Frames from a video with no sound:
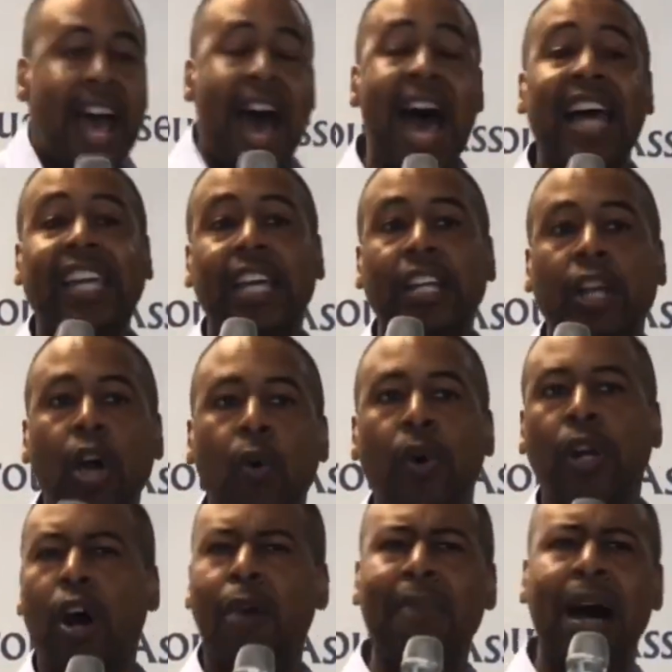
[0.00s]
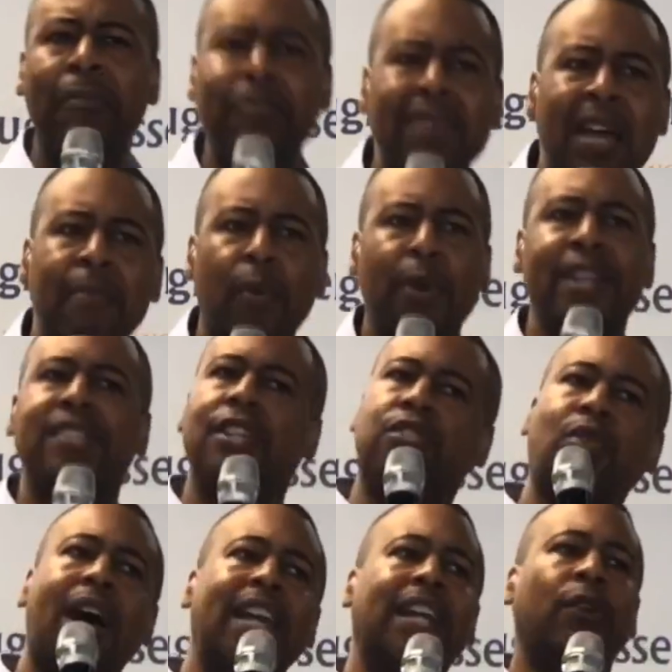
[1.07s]
I can go with all my memories and
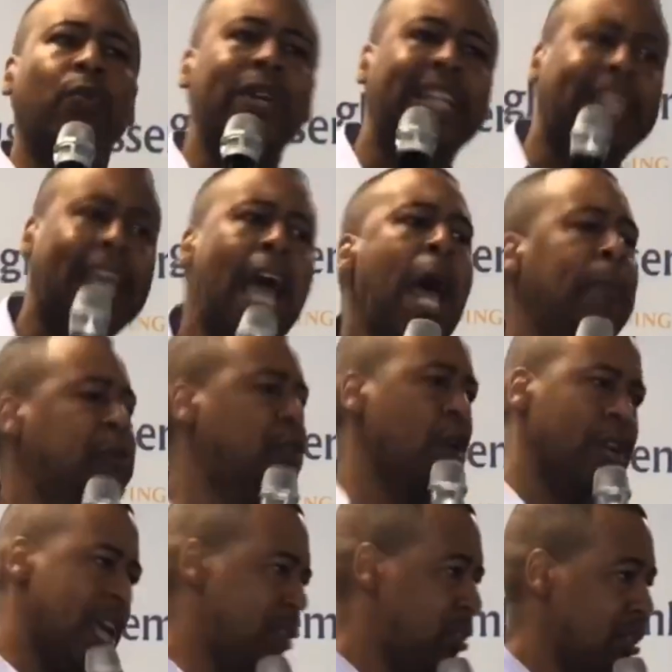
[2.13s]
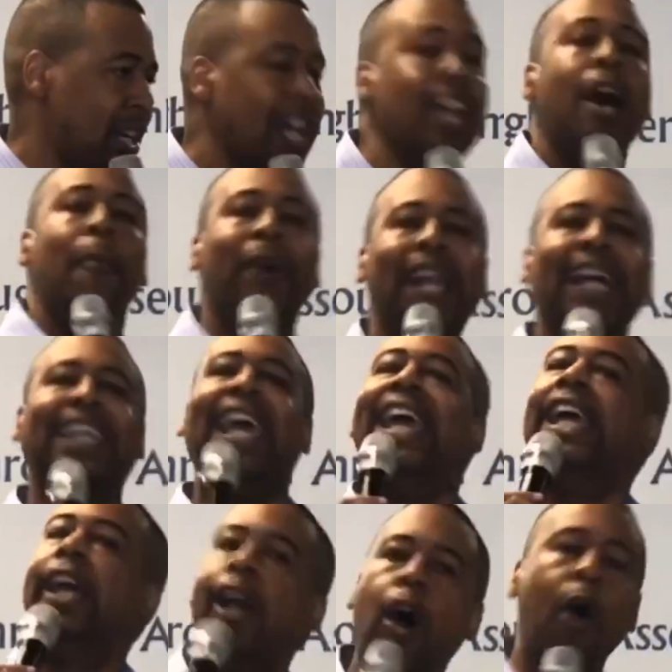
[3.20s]
try to recapture yesterday. But I
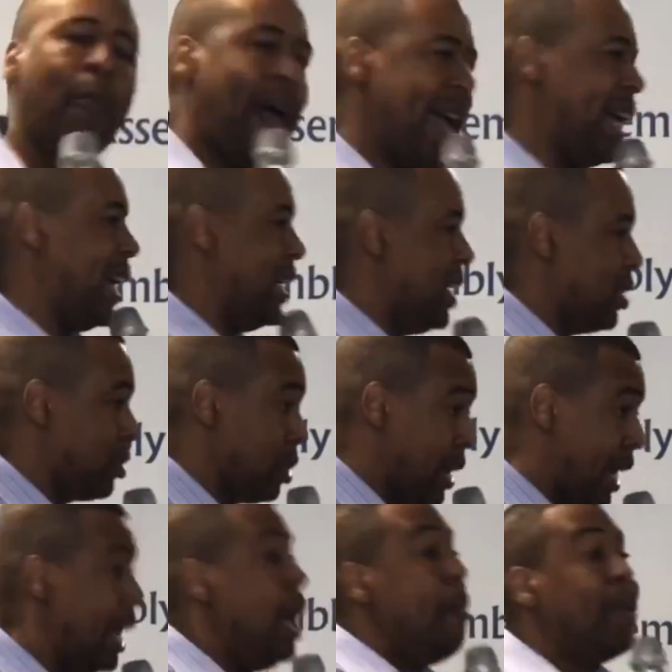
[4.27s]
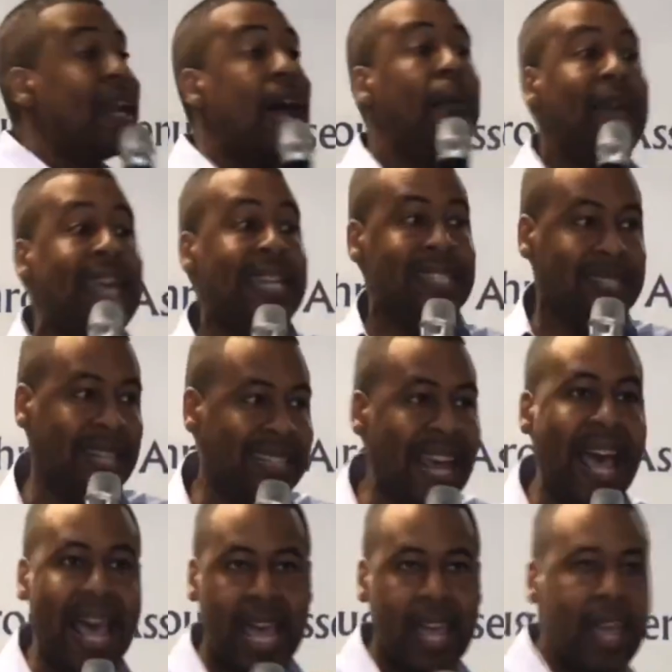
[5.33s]
can't go back in yesterday. But I'm in
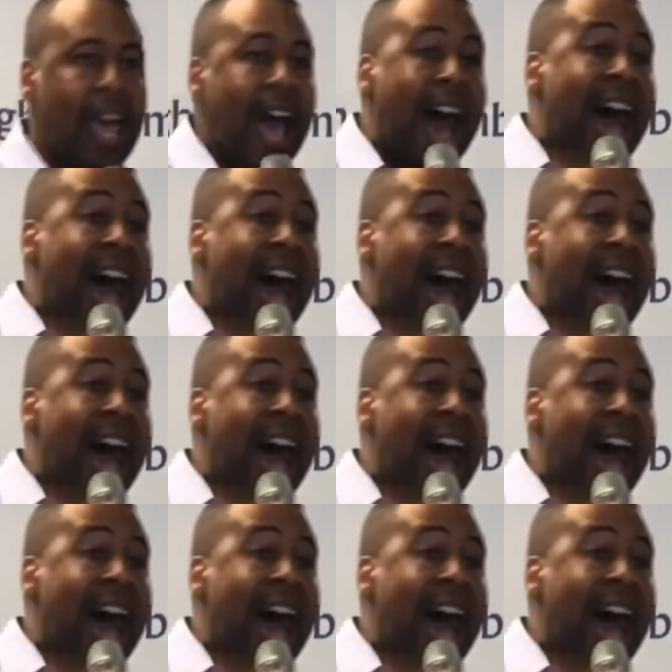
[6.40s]
today.